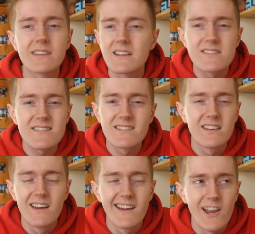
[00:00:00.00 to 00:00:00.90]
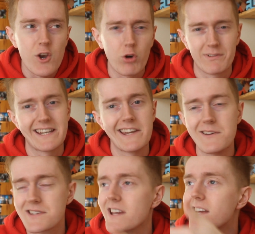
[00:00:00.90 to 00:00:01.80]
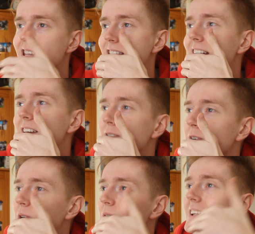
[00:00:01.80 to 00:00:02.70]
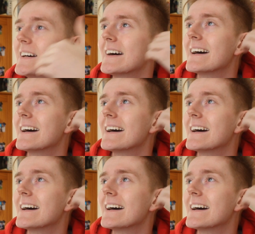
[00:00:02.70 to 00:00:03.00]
That's just not really news. Second of all,